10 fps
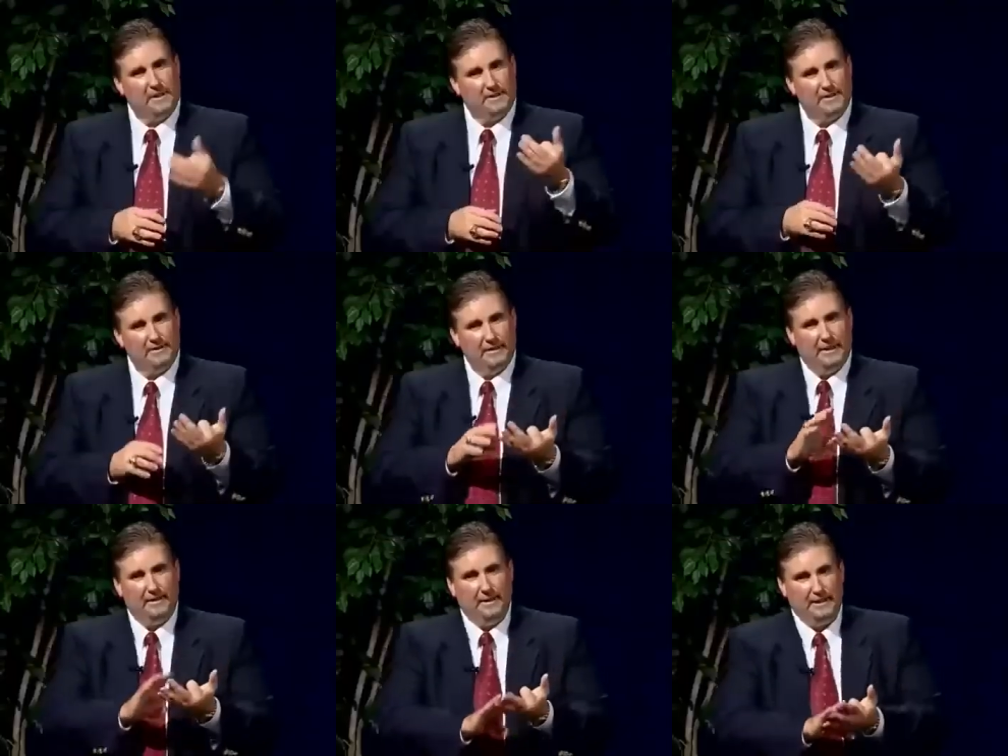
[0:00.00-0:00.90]
also
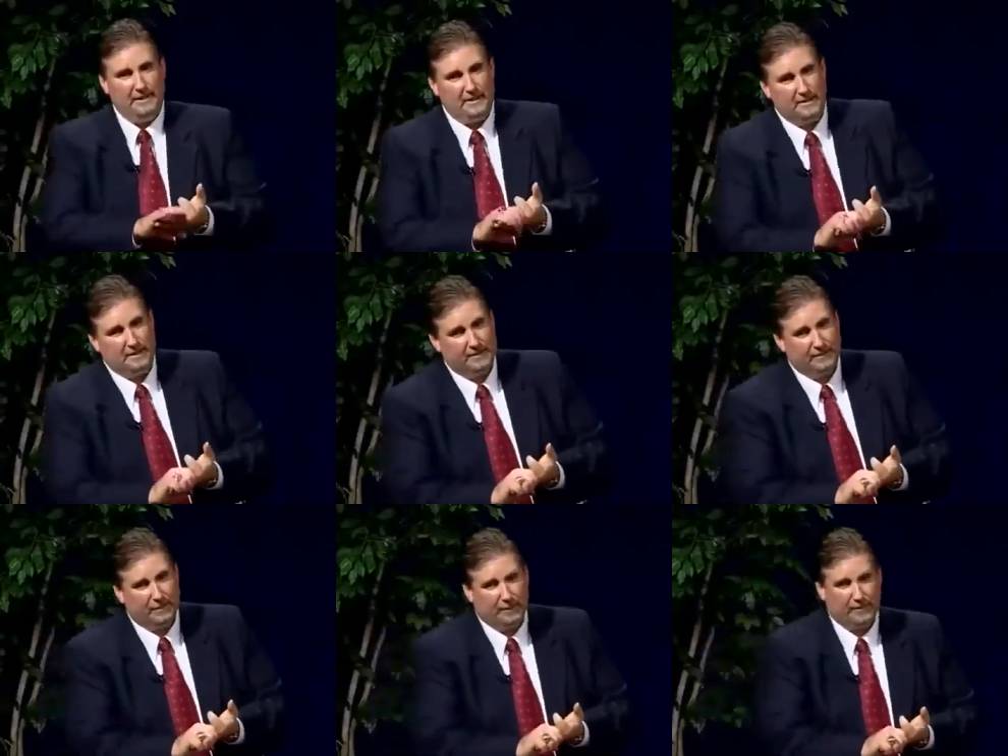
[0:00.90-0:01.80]
now leads us to the
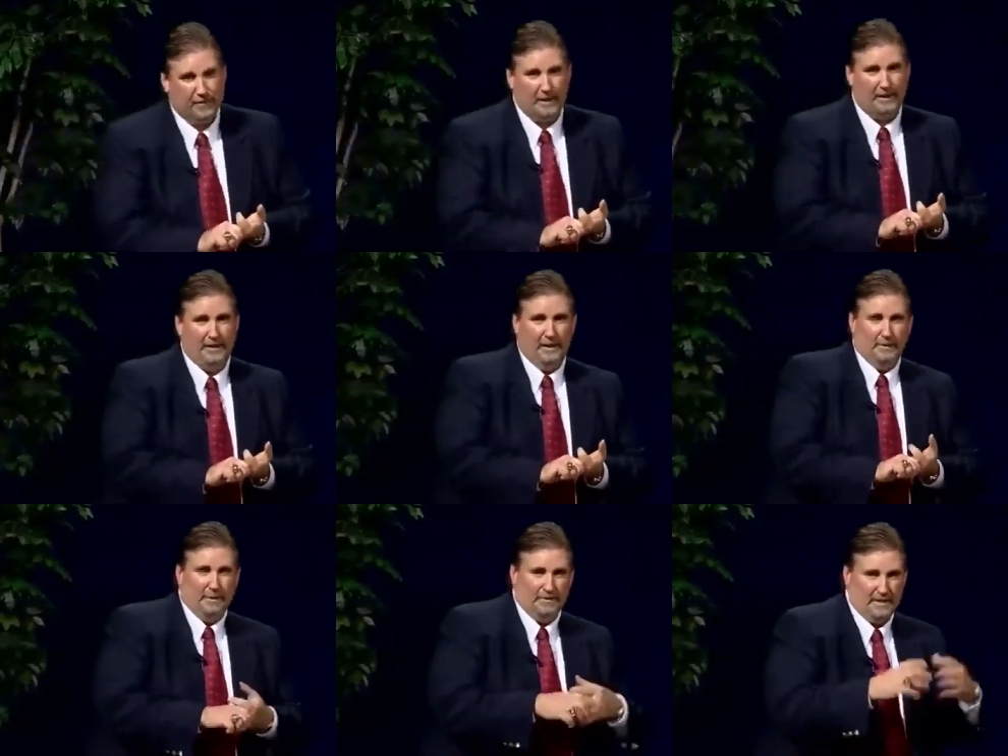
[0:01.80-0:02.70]
fourth then.
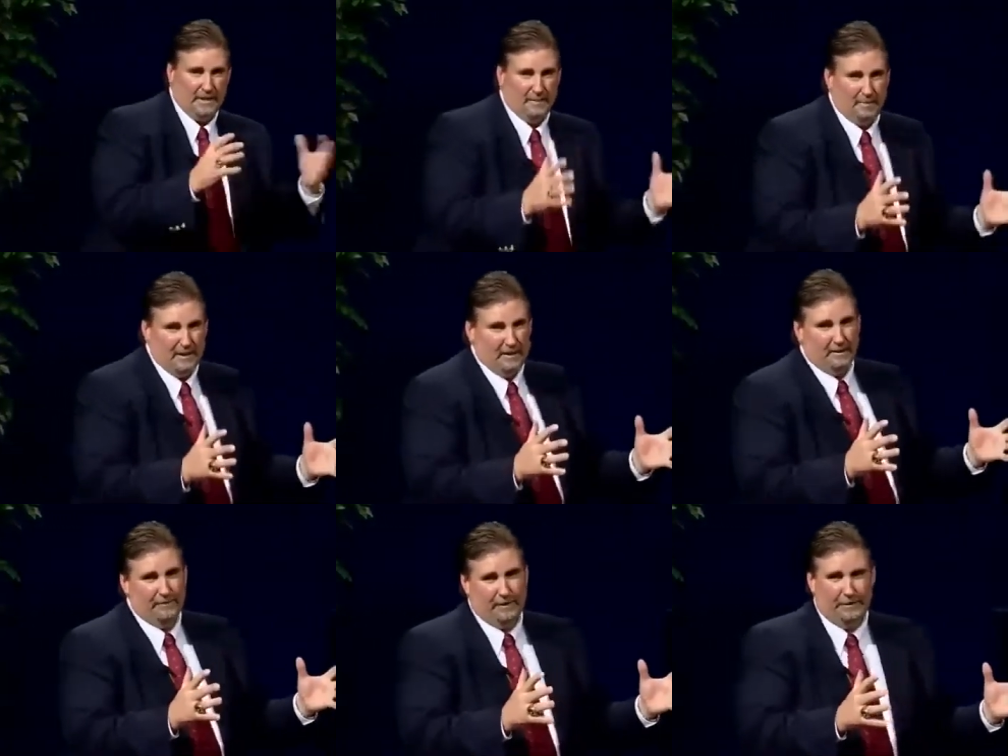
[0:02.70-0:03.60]
We've set up the
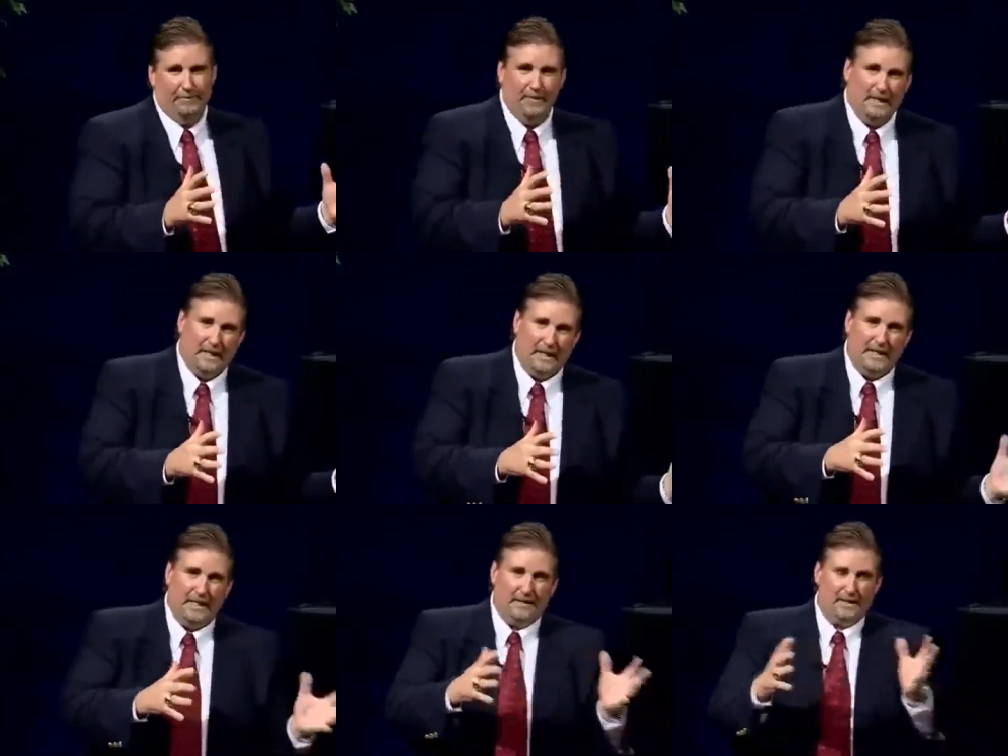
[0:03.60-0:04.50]
interview,
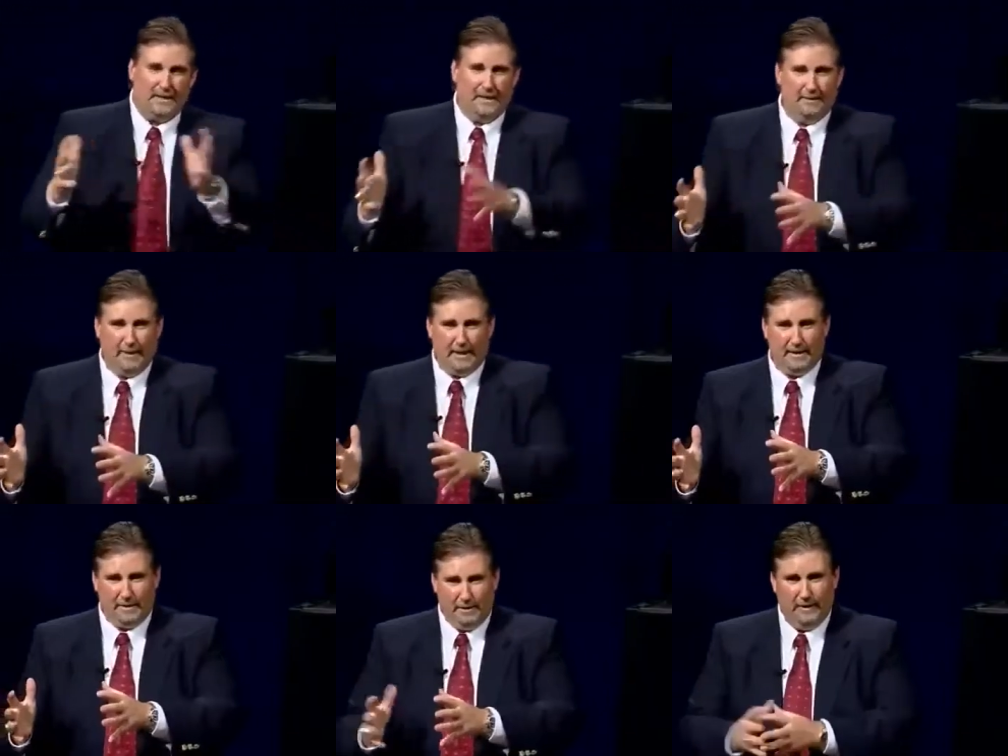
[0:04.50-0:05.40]
and now it's time to
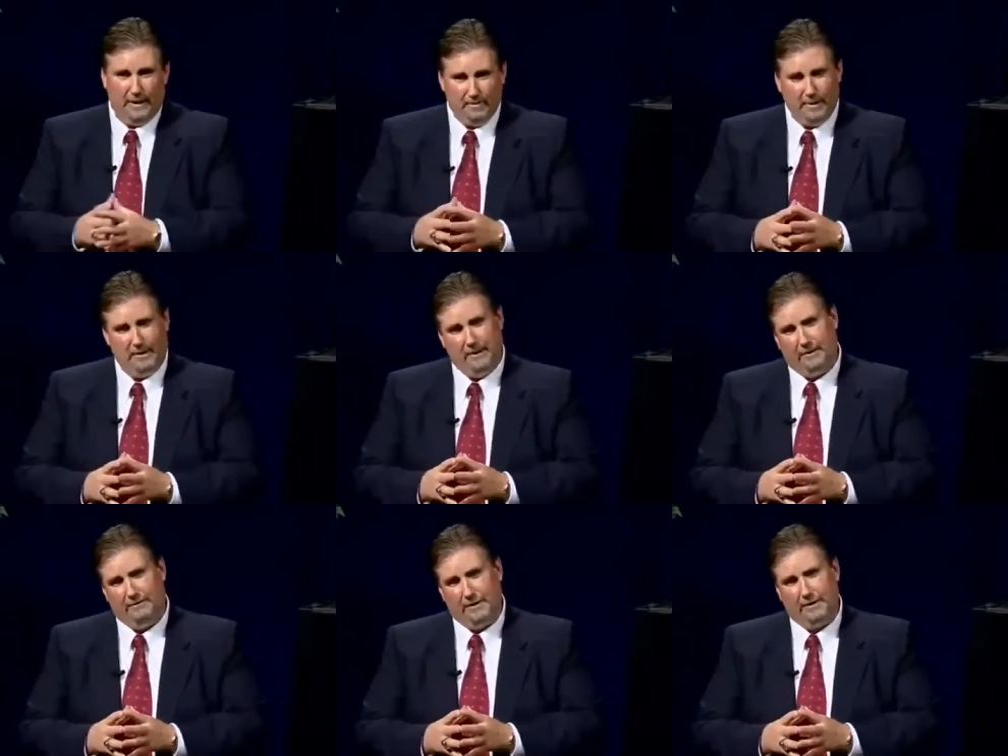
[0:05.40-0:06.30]
actually do the MD
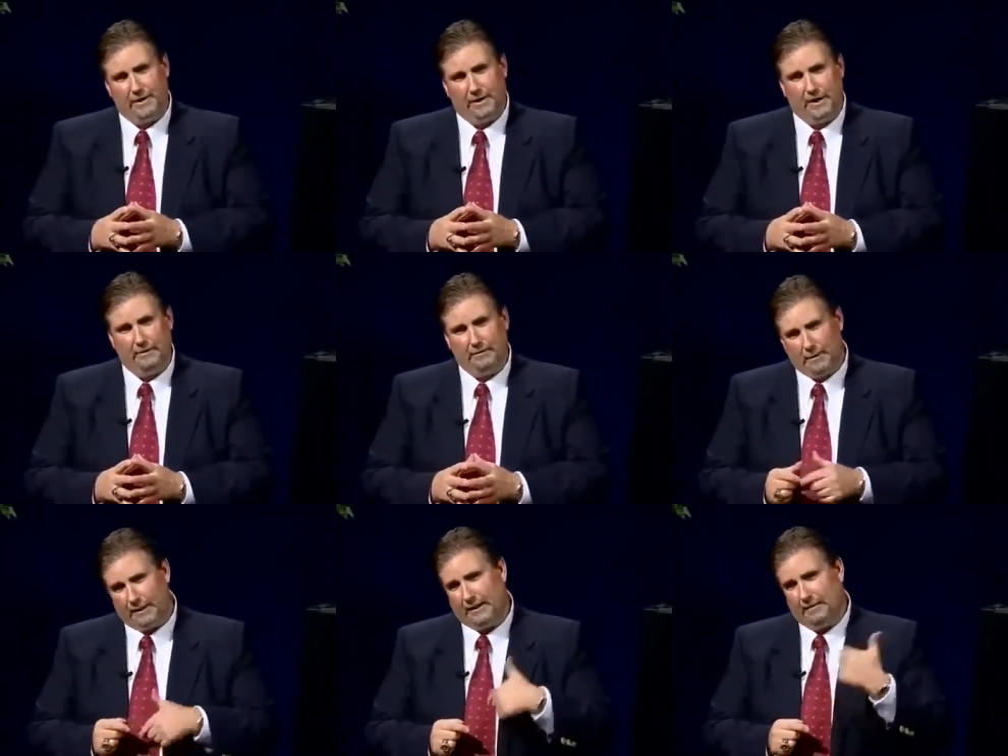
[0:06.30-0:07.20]
interview itself. And
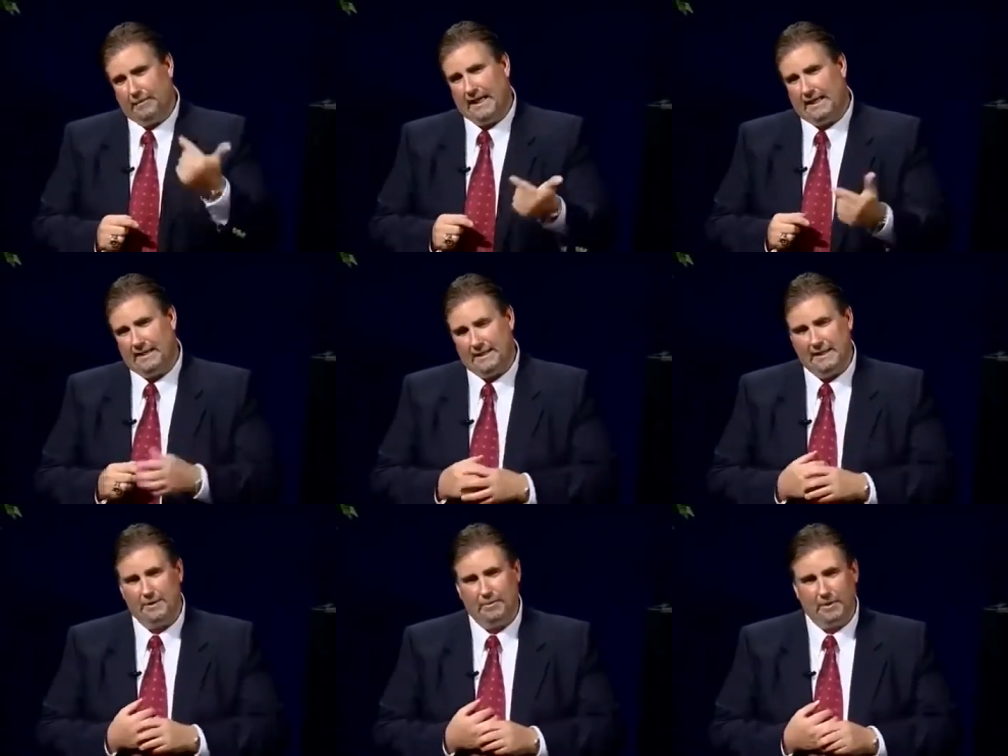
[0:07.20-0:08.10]
we're going to come back and
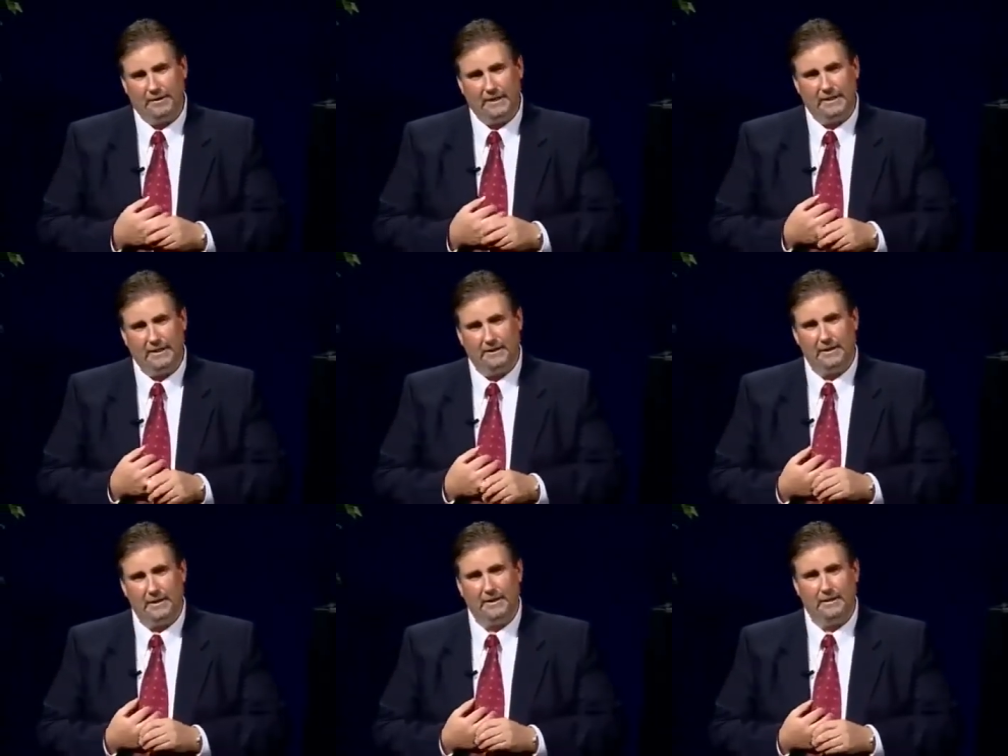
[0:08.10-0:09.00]
teach more on this here
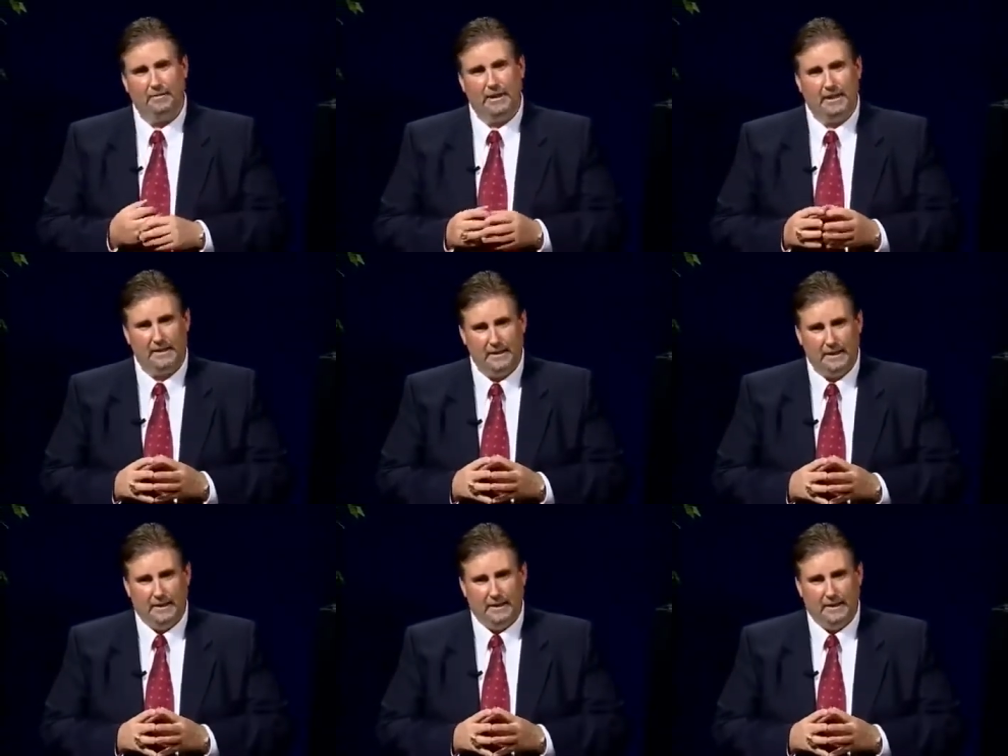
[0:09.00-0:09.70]
in just a minute.